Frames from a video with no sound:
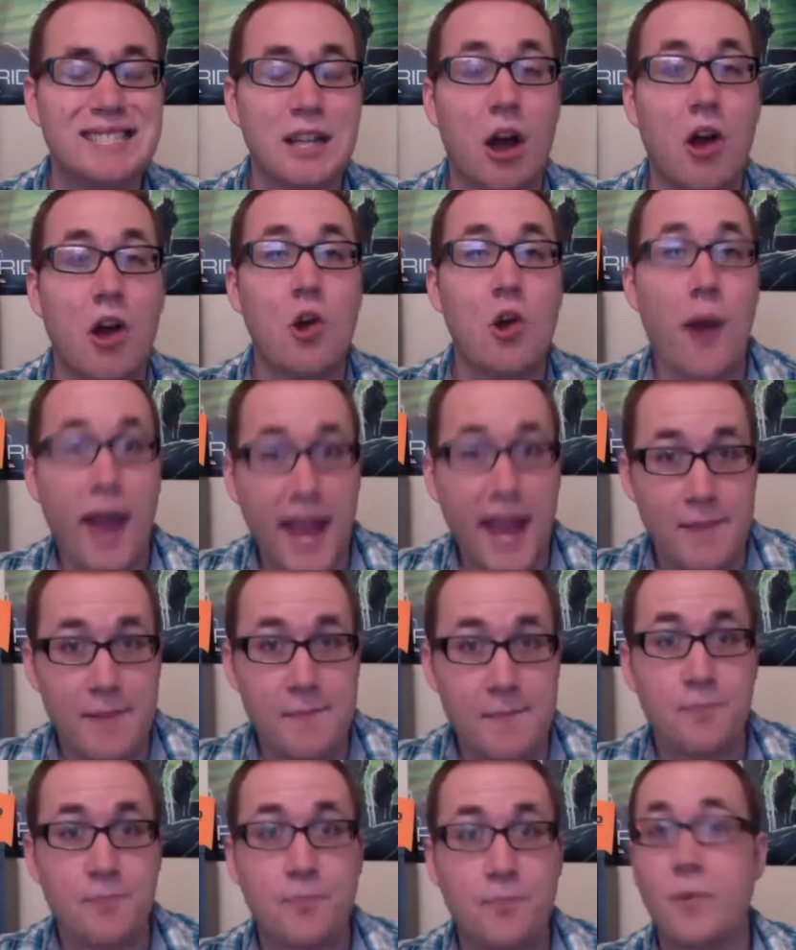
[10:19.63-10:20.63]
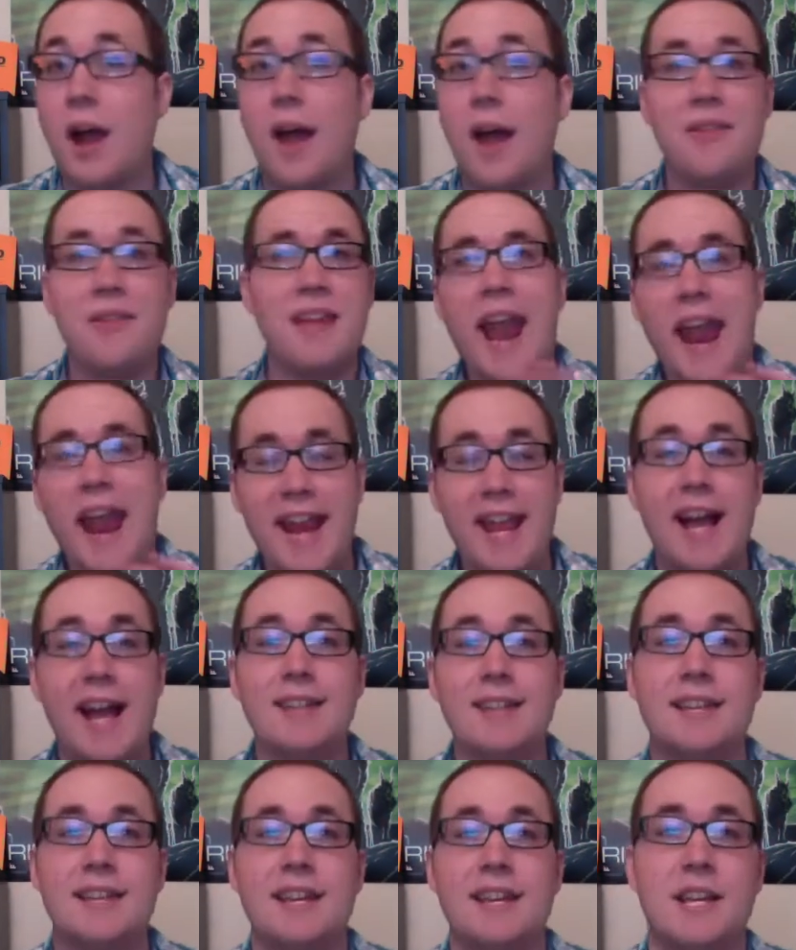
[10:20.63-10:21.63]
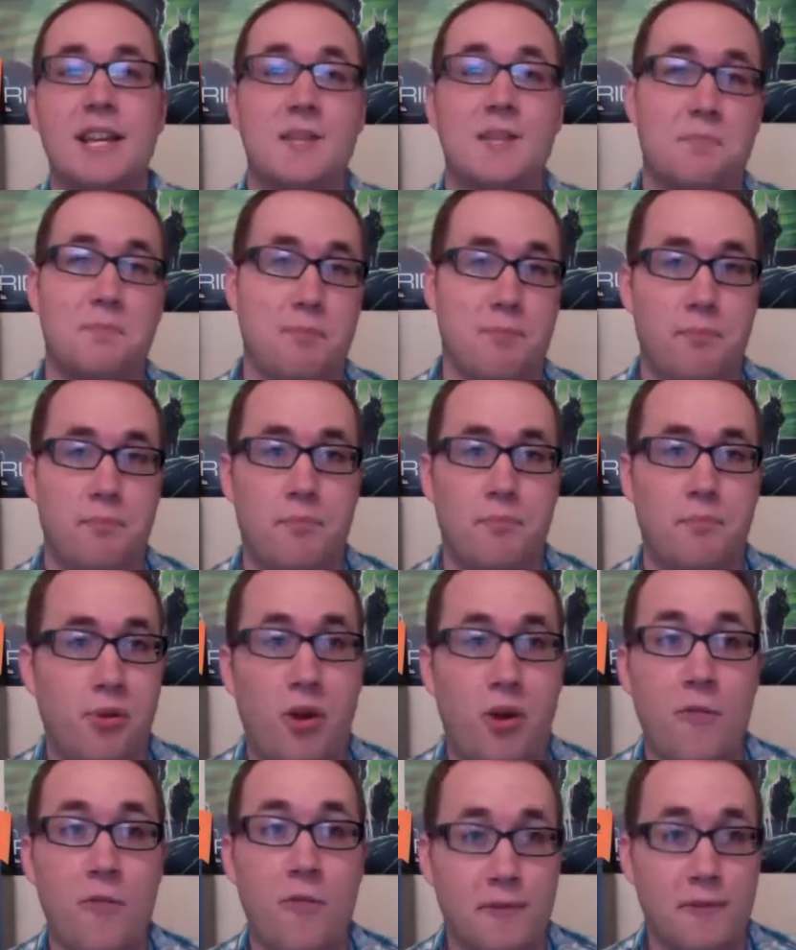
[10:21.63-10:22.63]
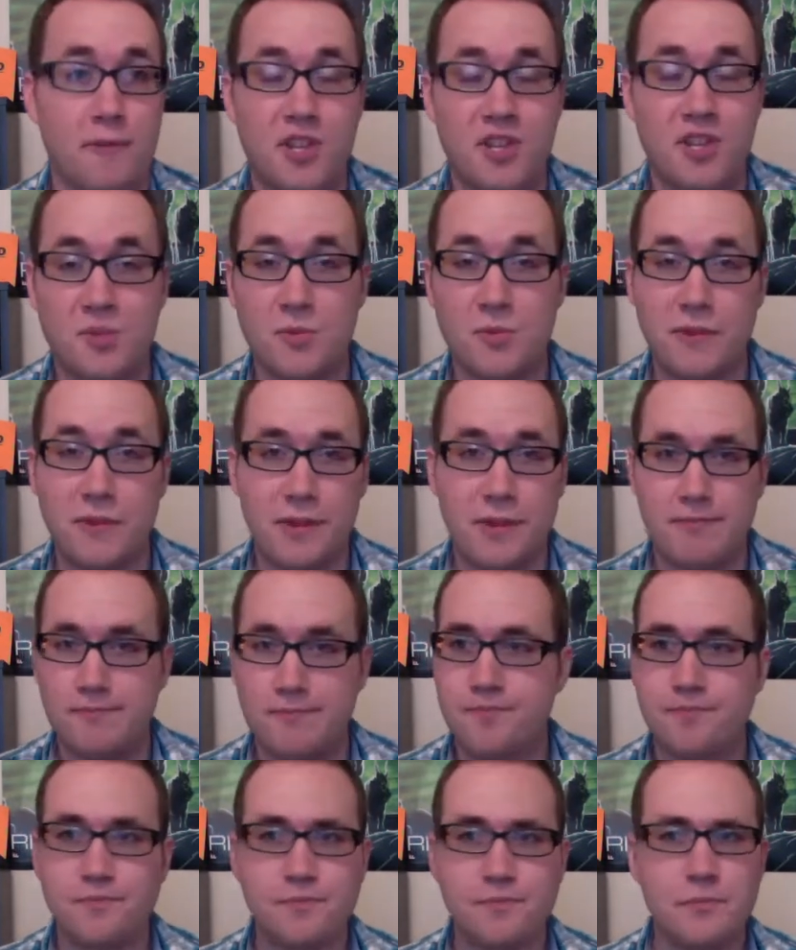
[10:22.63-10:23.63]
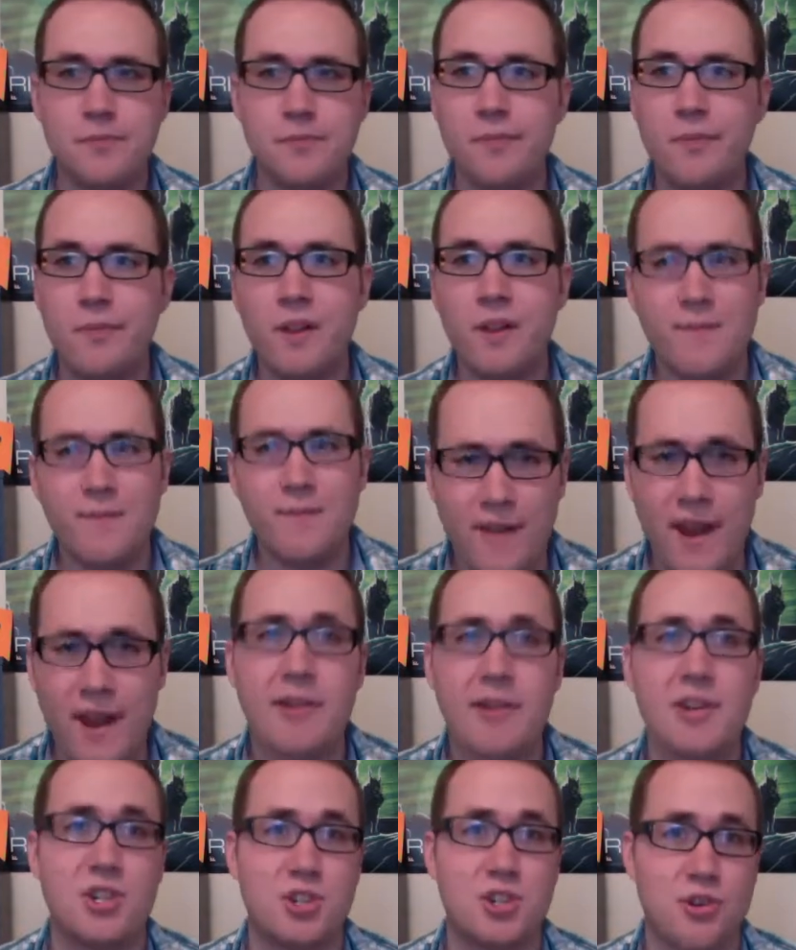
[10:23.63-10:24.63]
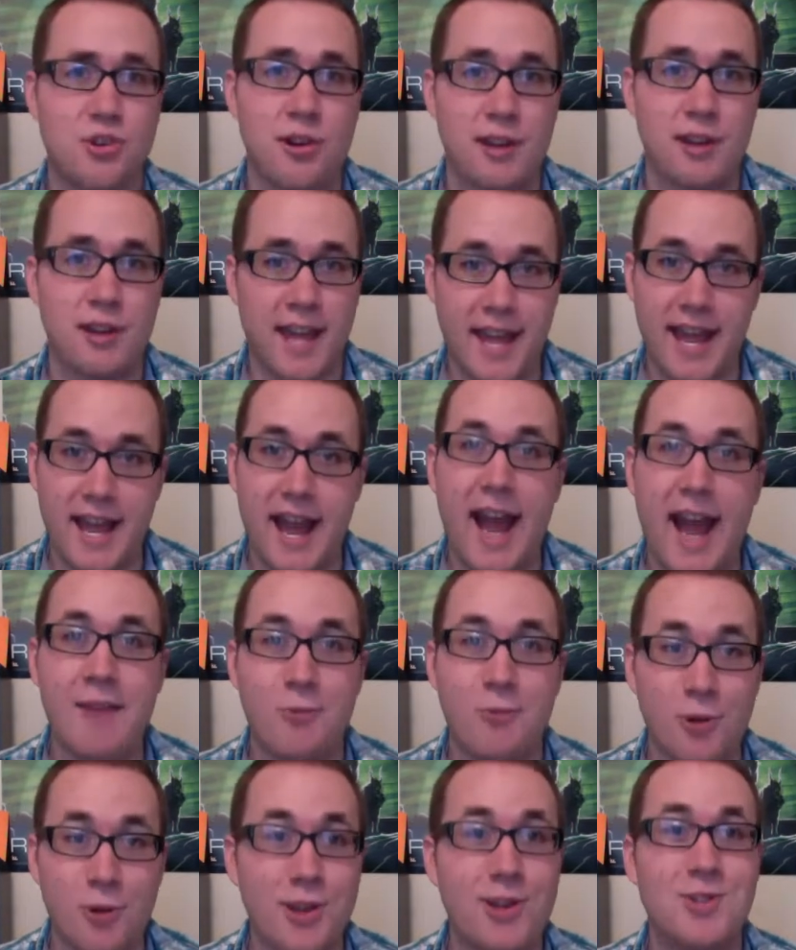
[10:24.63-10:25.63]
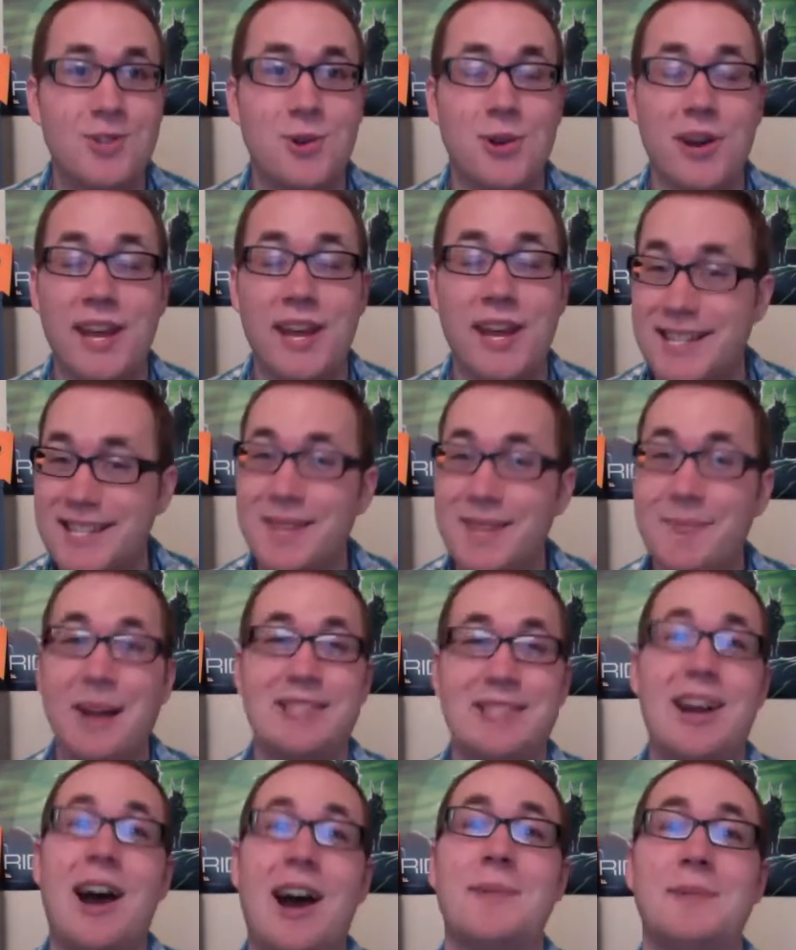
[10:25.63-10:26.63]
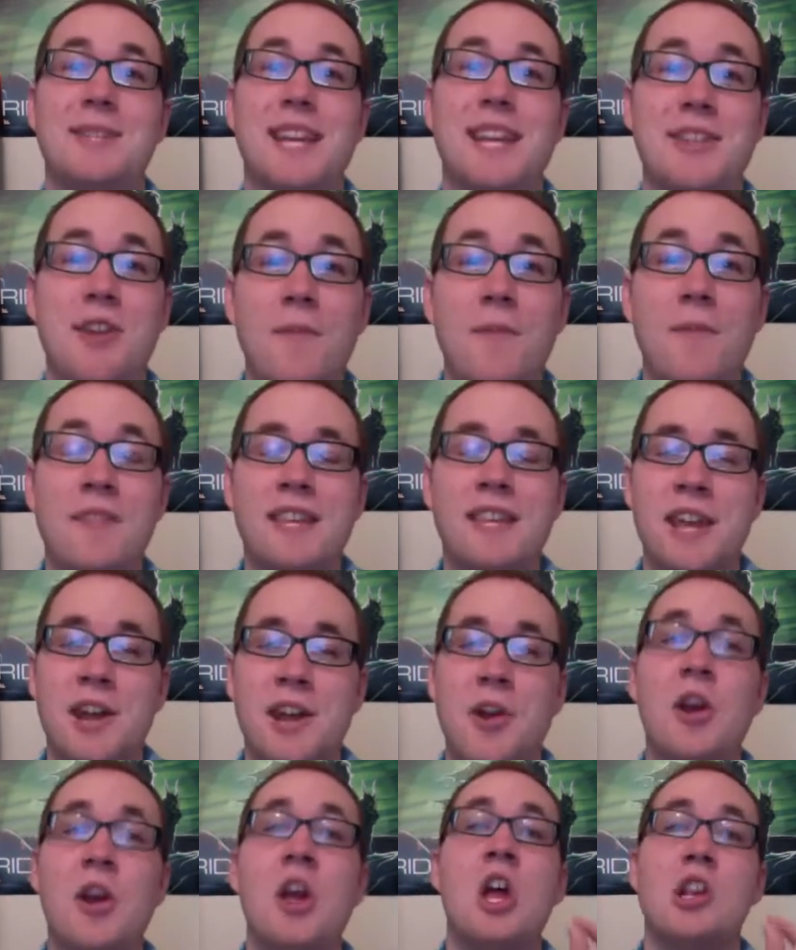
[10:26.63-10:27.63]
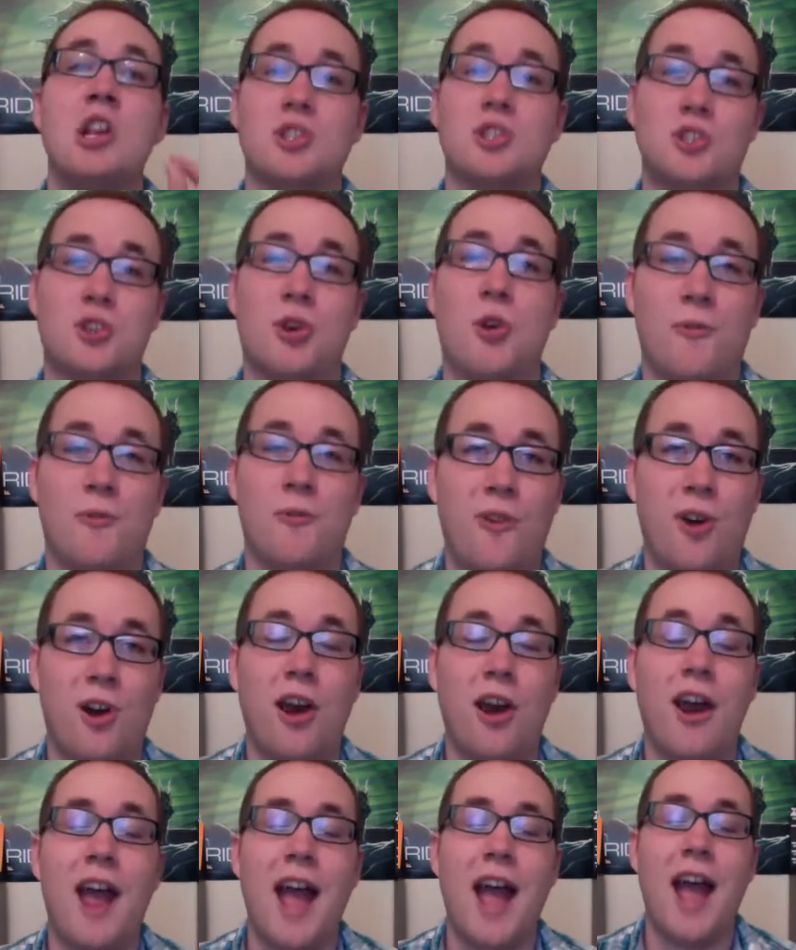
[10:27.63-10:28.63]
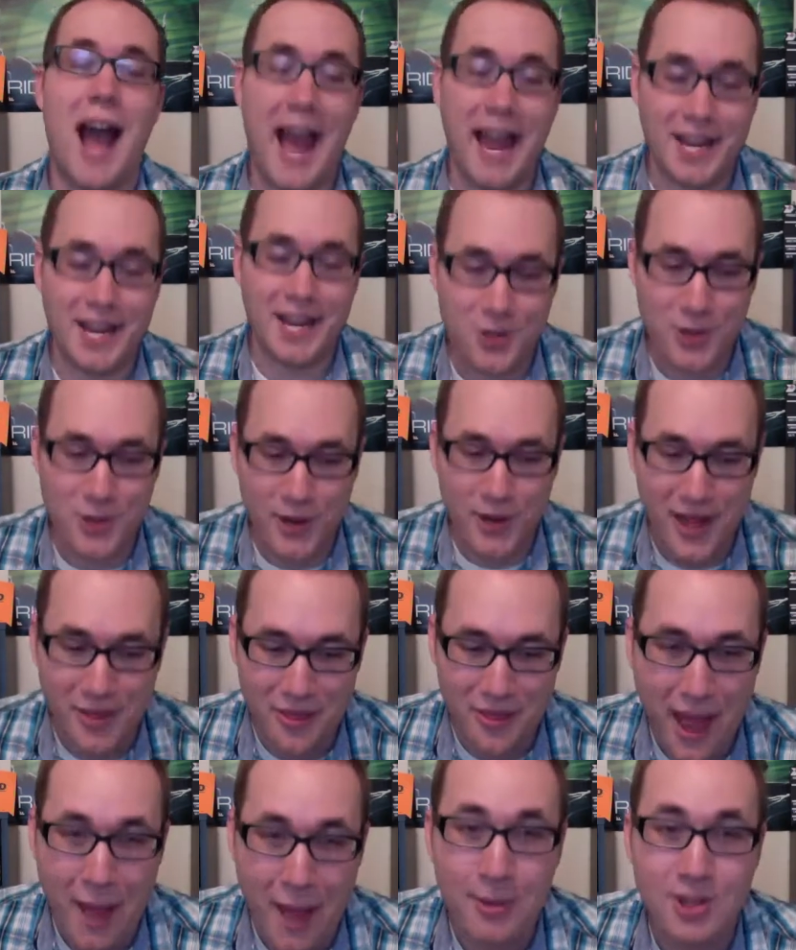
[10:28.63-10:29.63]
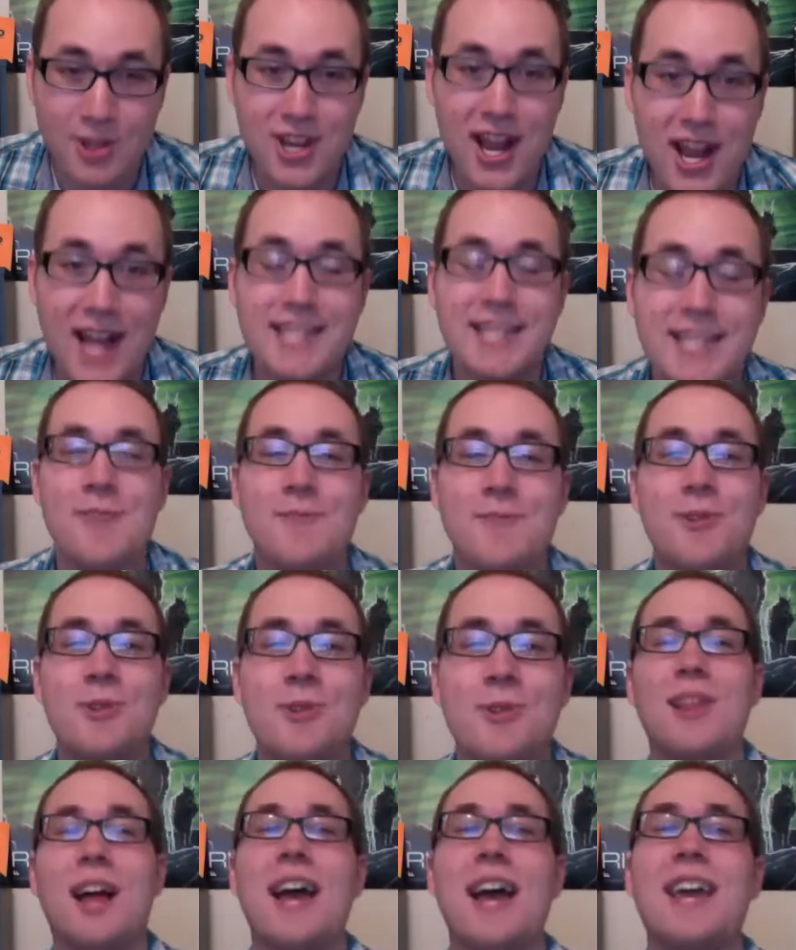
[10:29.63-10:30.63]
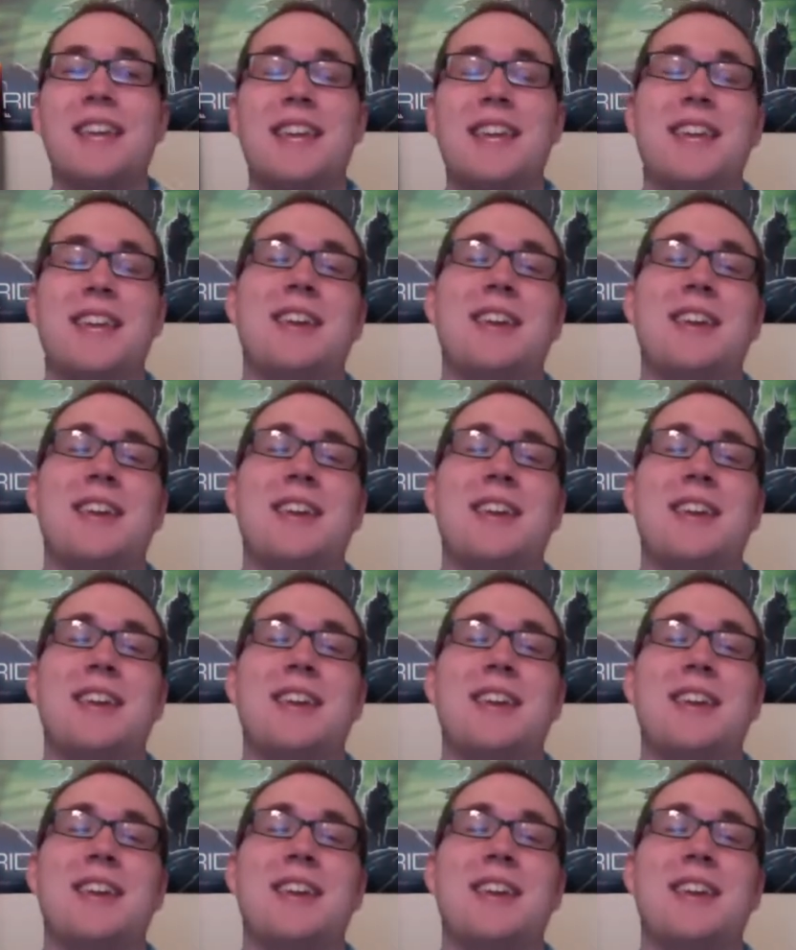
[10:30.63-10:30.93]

I'll go 8. I think an 8 out of 10 is perfect for this movie. Very strong 8. I really enjoyed it. And it's in my top 10 of the year so far. I enjoyed it that much, guys. If you like